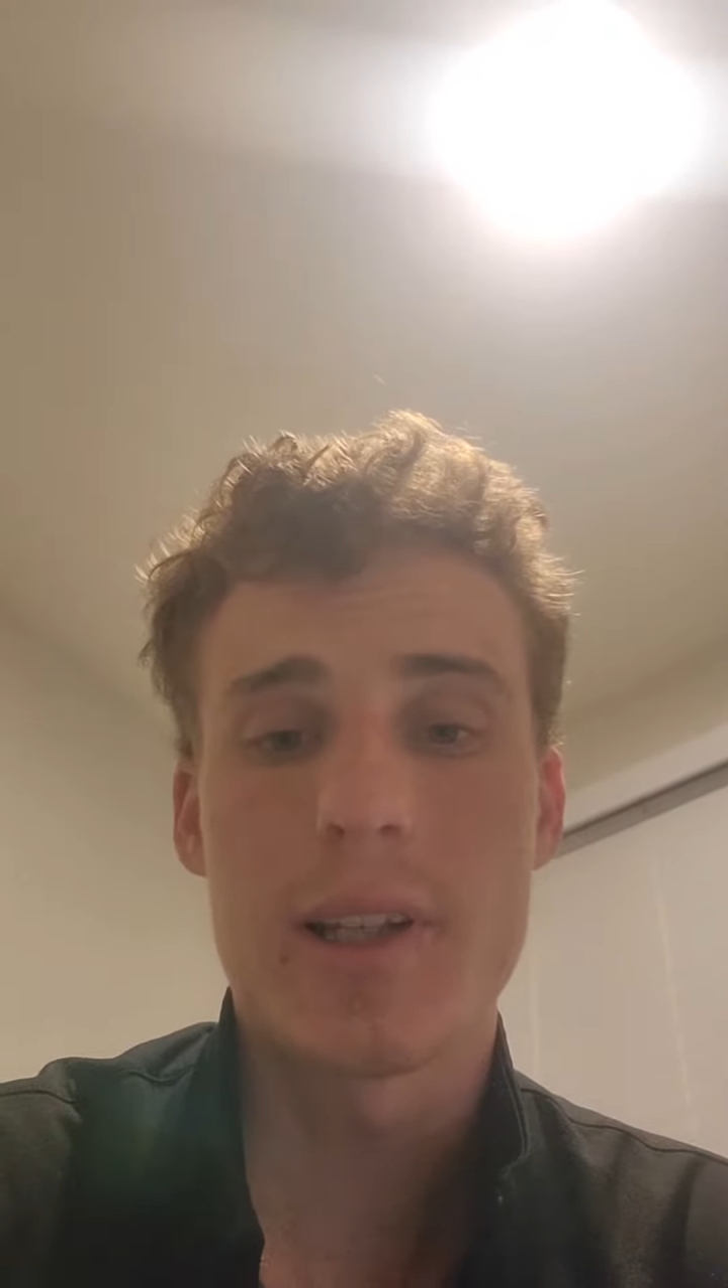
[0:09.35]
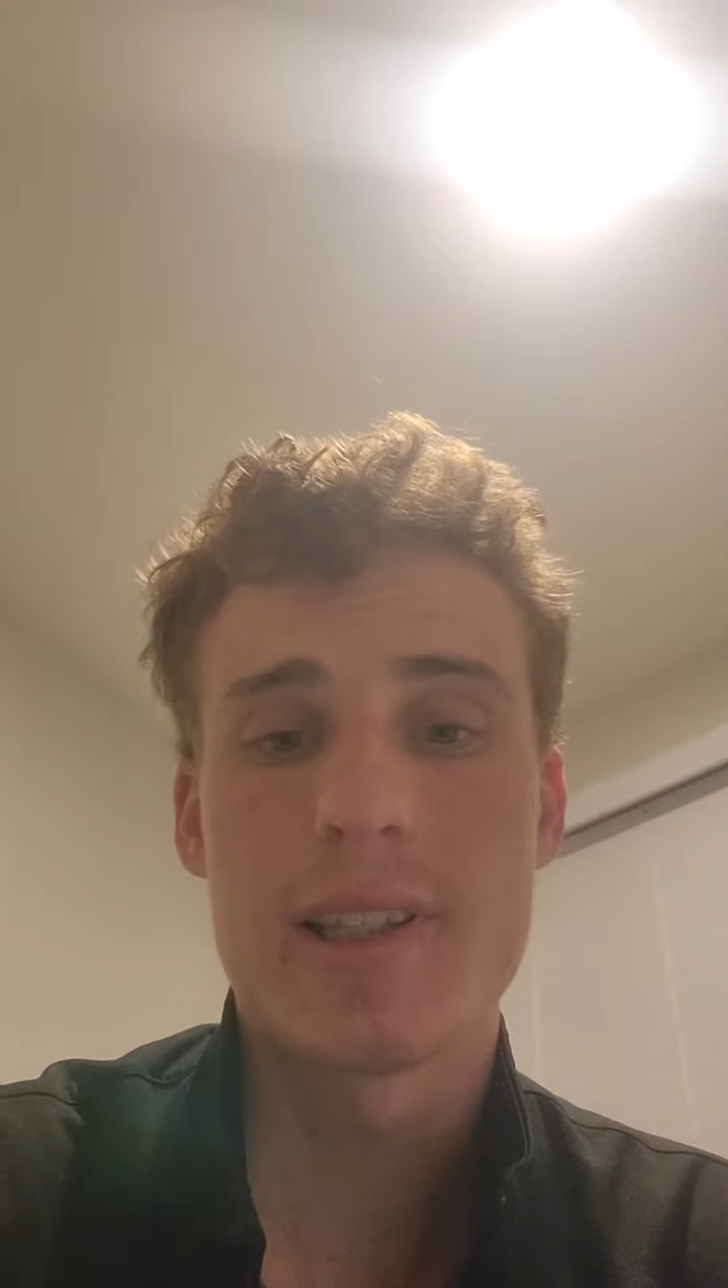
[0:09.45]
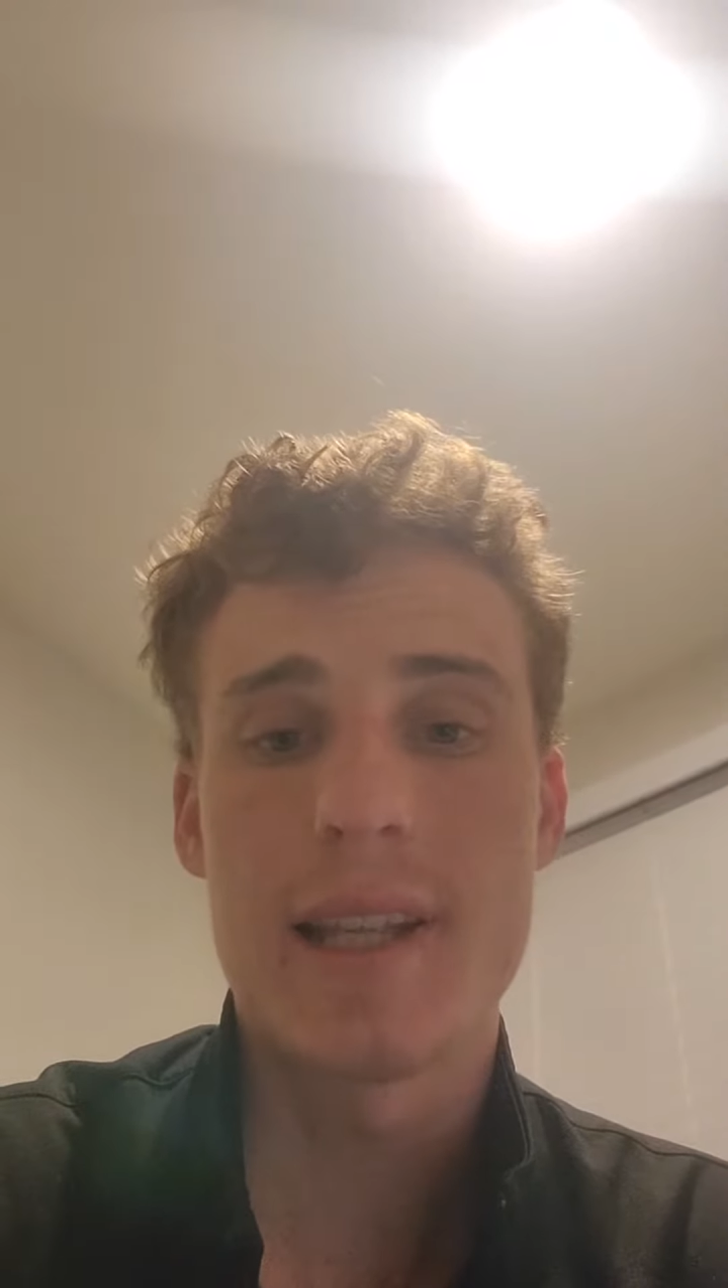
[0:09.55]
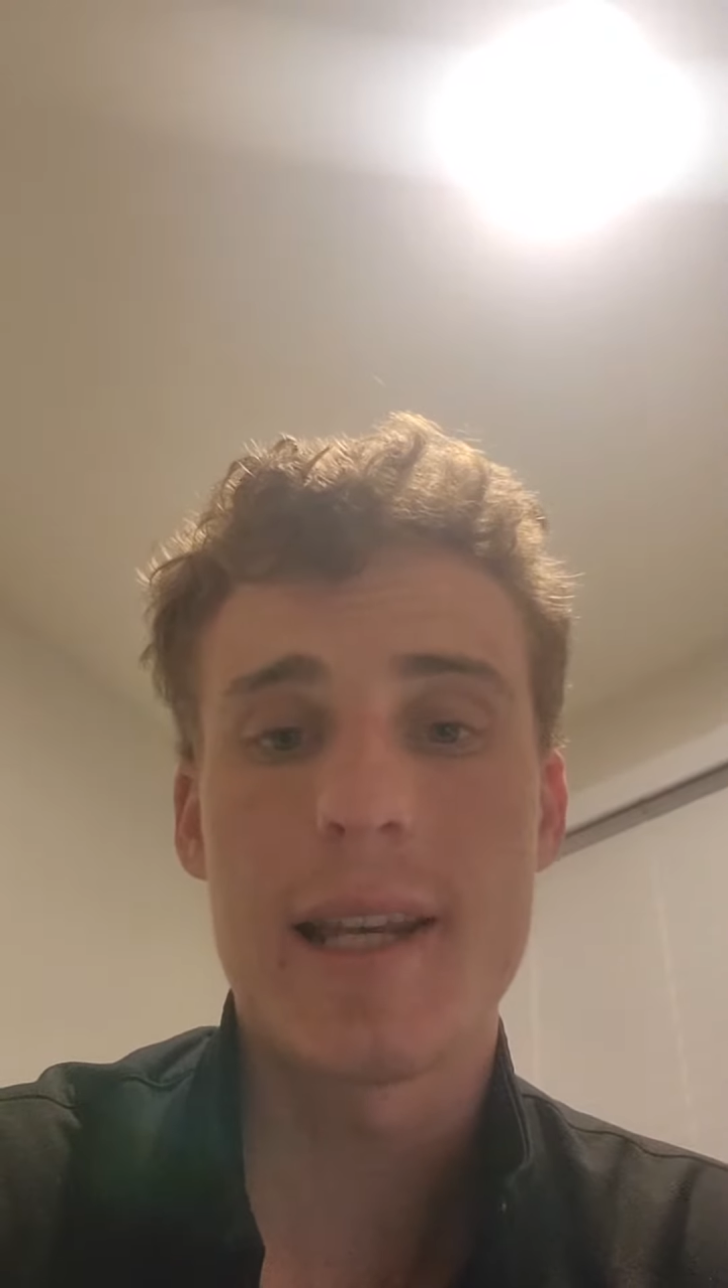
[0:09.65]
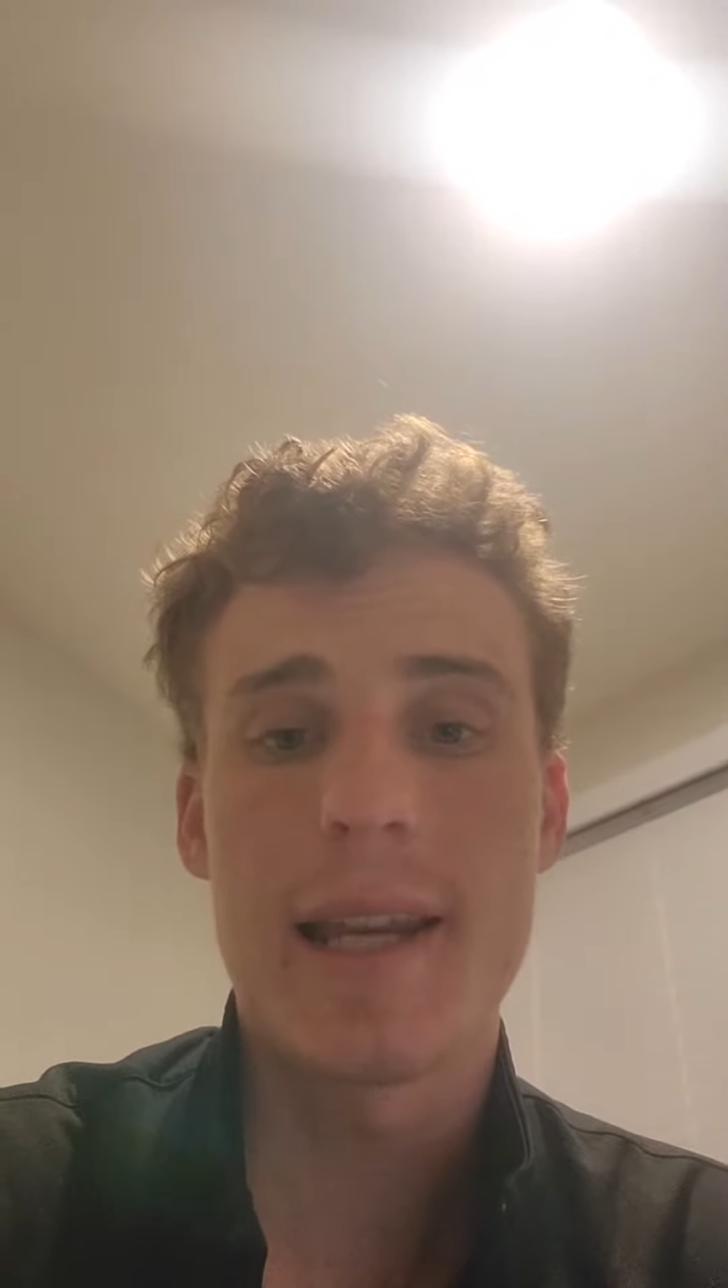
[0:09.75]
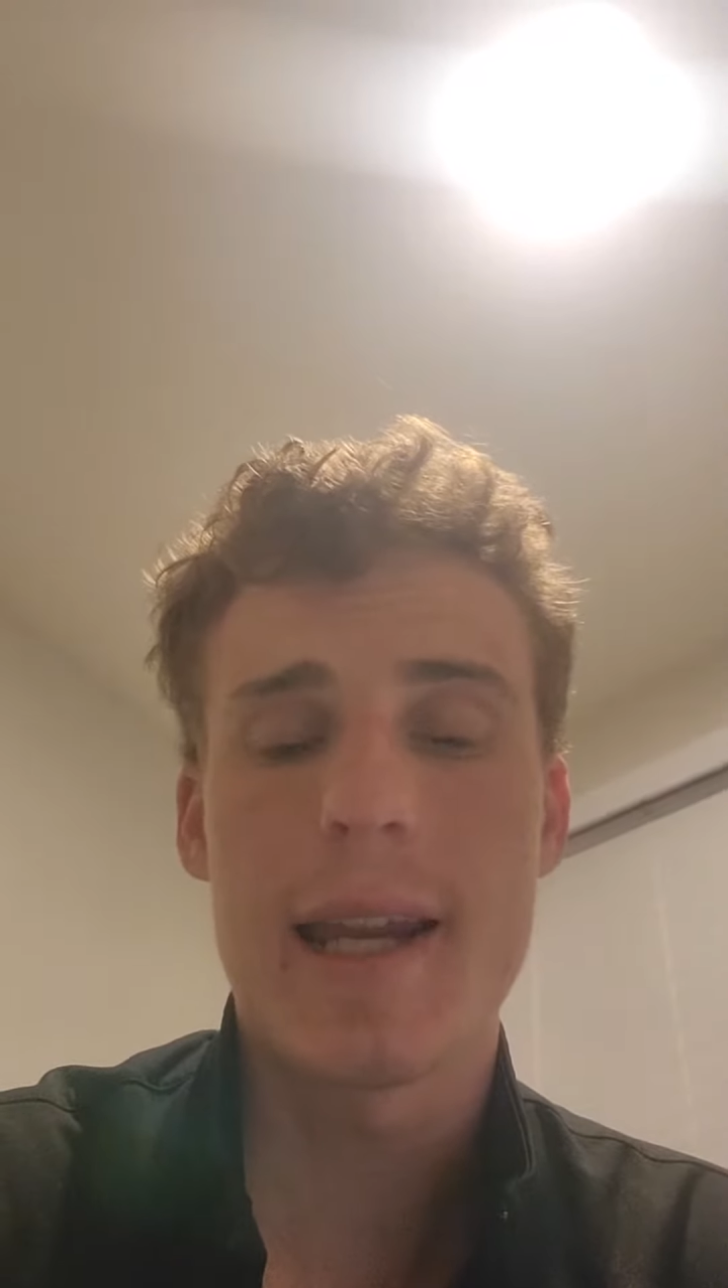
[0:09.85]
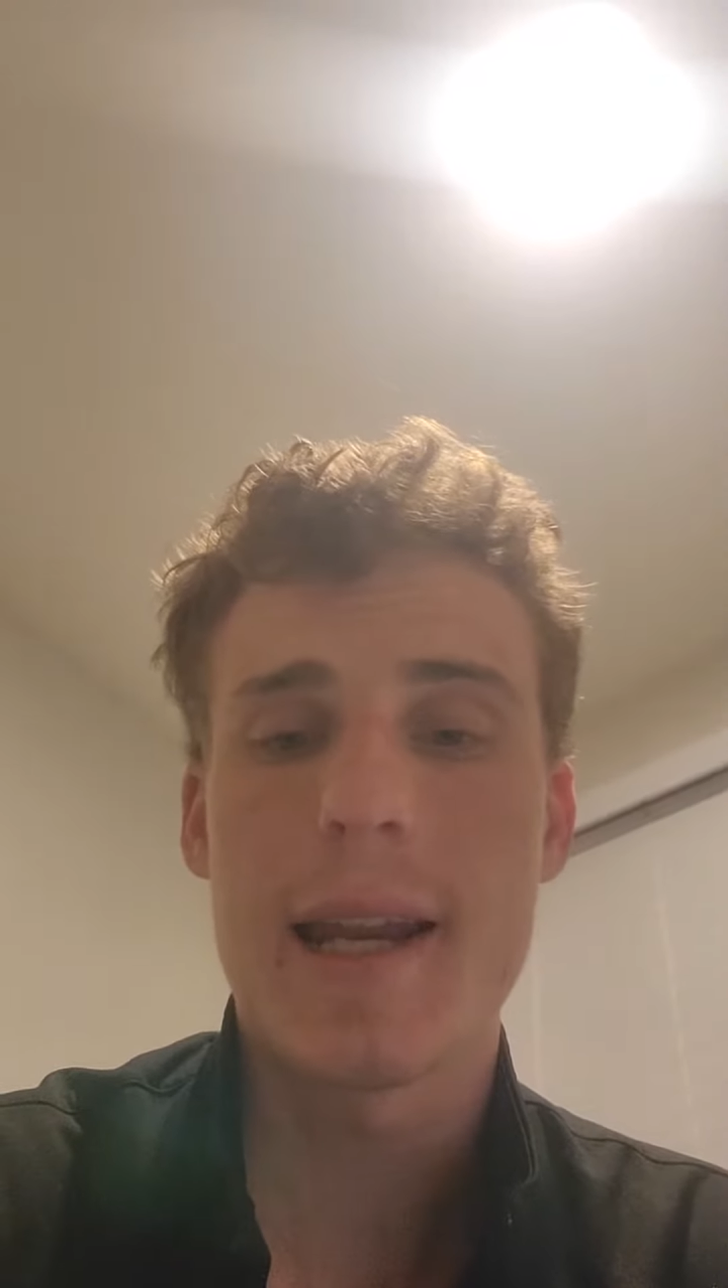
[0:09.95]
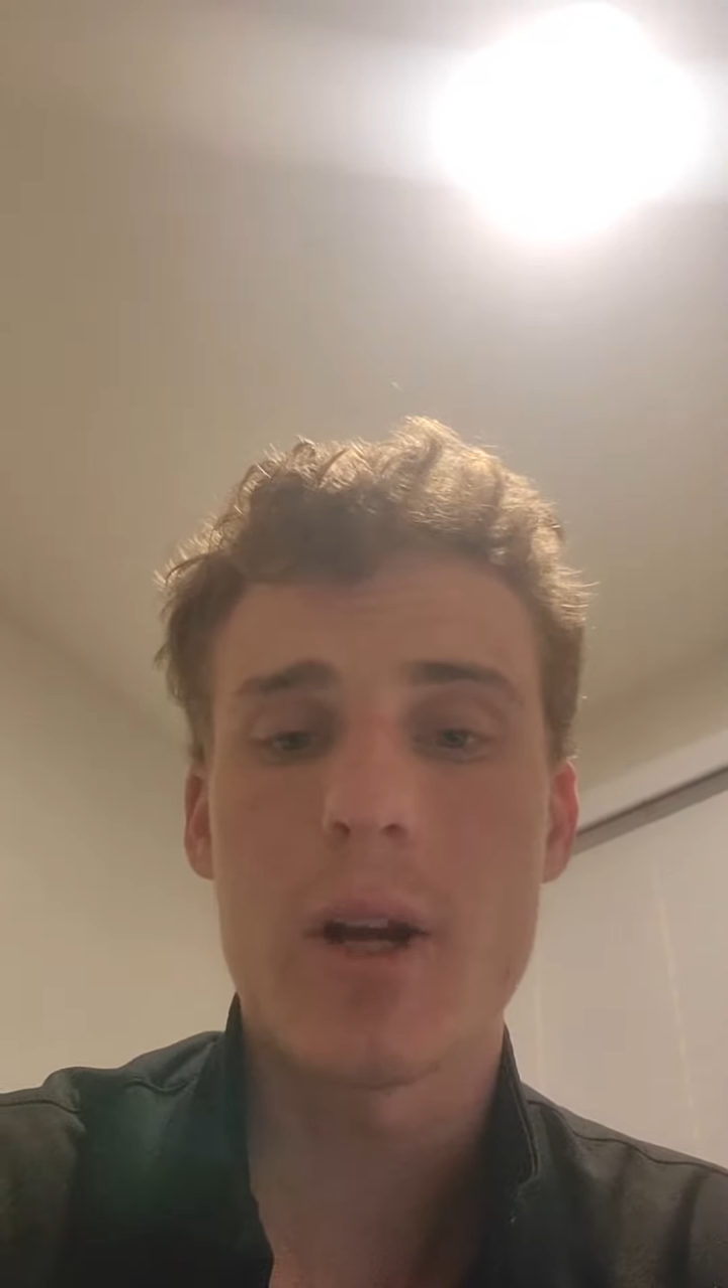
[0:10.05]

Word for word: stating, and